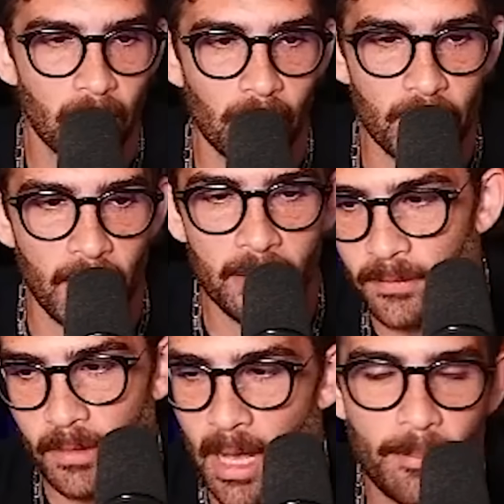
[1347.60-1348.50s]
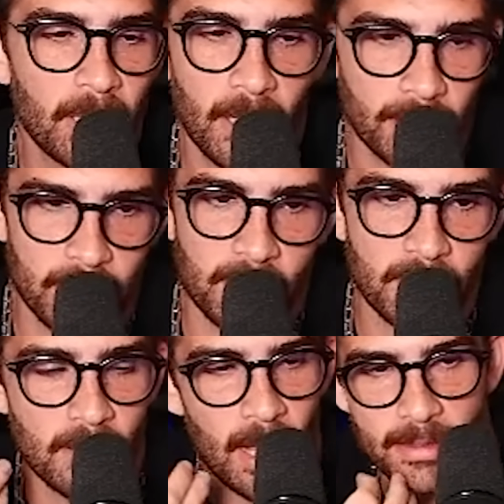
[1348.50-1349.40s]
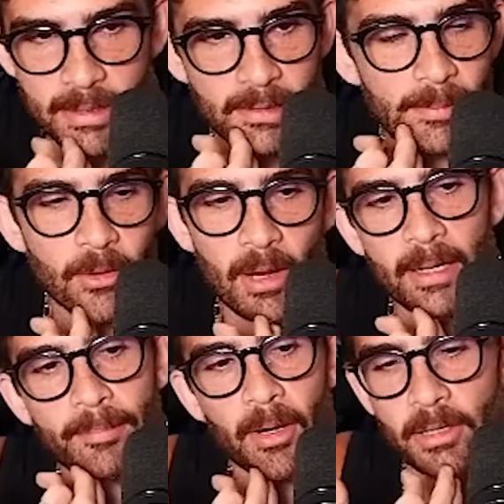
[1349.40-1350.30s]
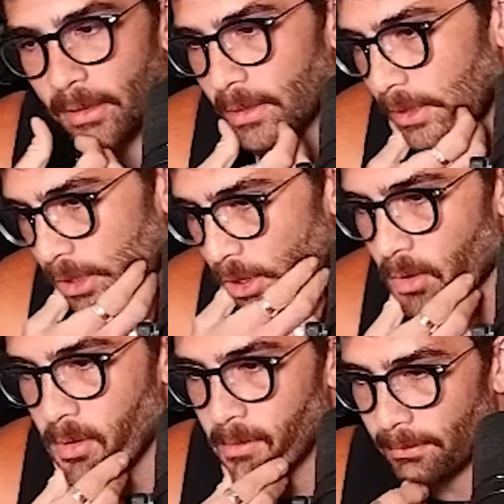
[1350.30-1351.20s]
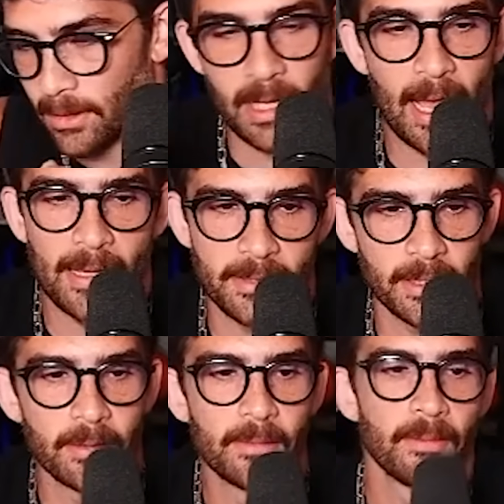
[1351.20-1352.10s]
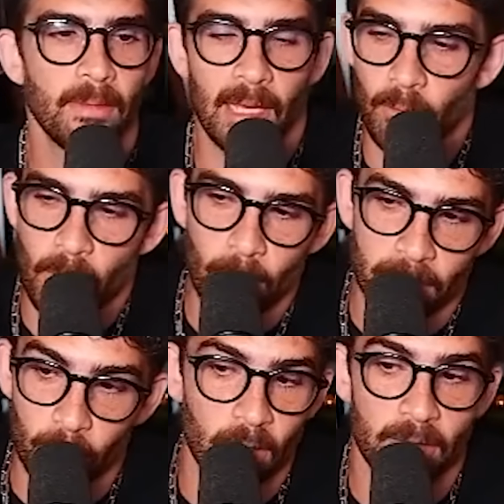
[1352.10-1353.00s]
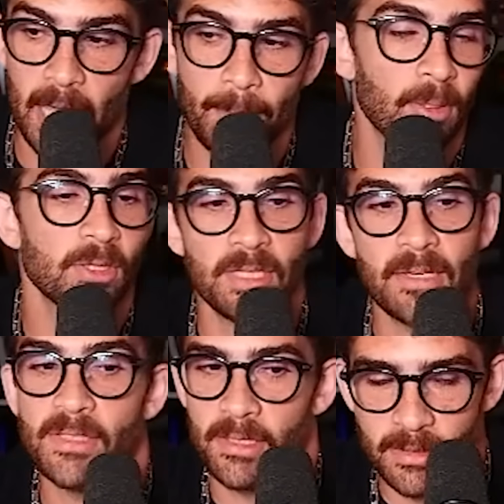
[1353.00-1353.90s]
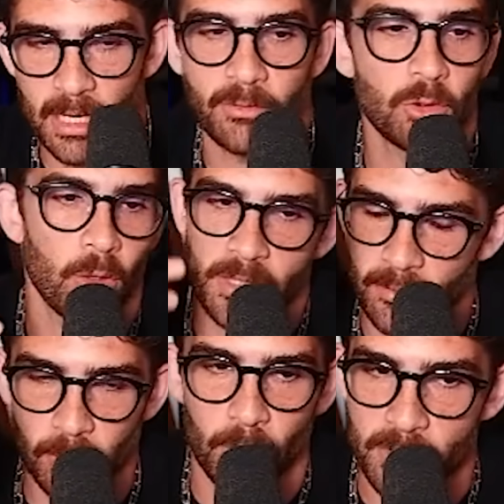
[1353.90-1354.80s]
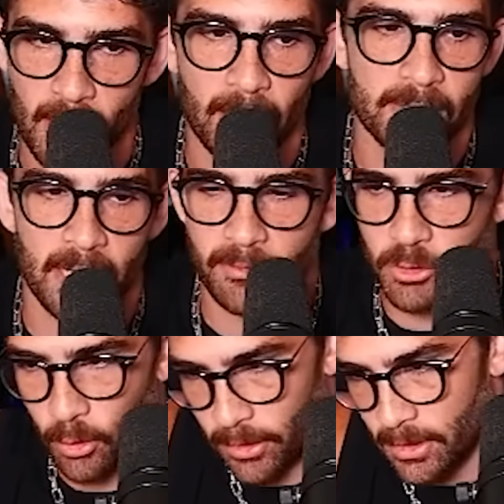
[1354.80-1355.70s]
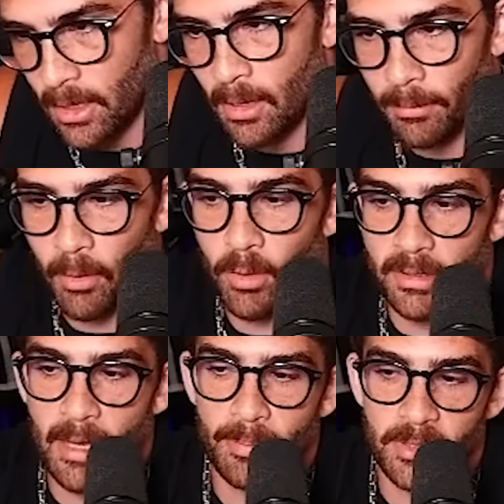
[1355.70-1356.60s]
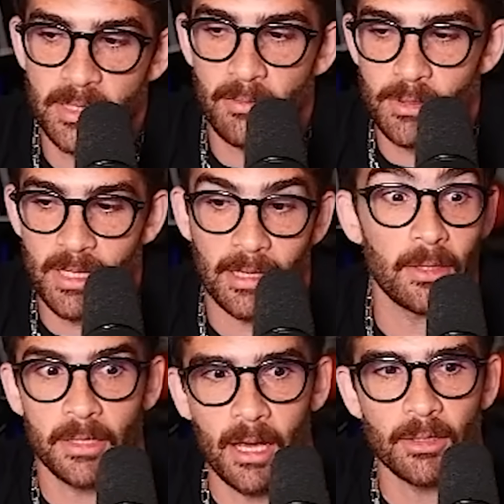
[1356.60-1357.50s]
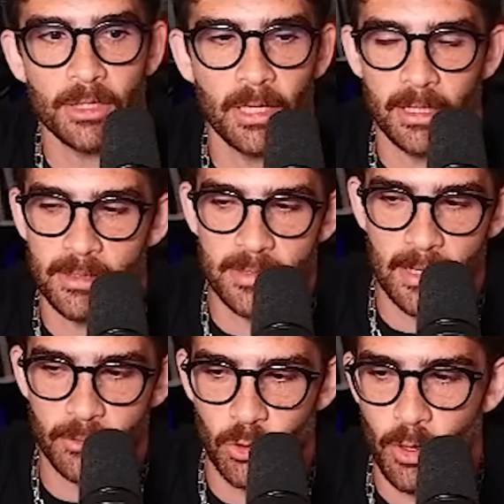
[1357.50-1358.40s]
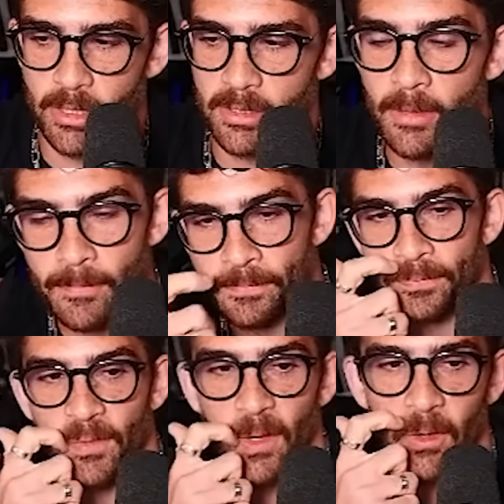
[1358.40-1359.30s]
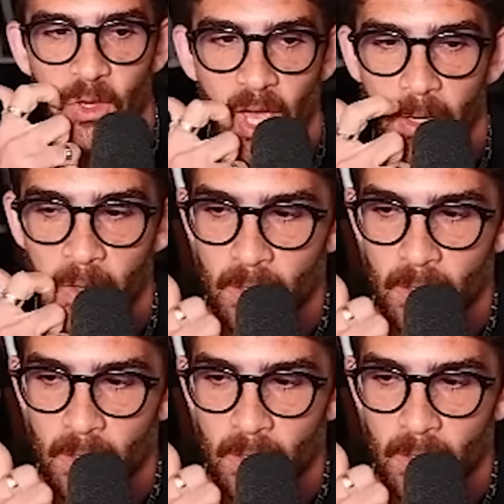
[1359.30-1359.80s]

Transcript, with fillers: okay, I'd be like, this is classic Democratic Party, you know, classic. They went with the, what they perceive as the safe choice, even though it's not a safe choice. But what they perceive was like the calculated safe choice. Okay.